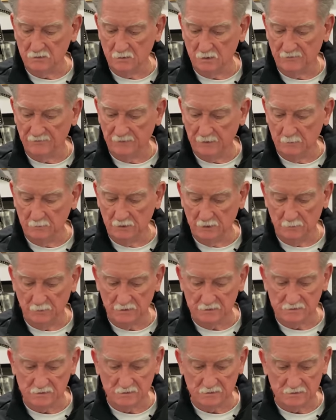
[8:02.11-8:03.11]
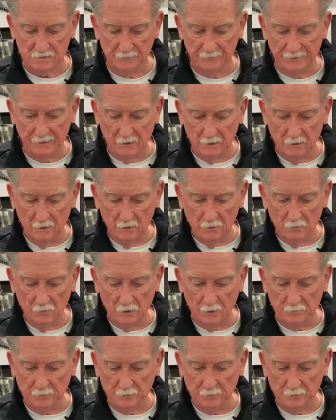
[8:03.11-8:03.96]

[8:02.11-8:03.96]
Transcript: to our family business. We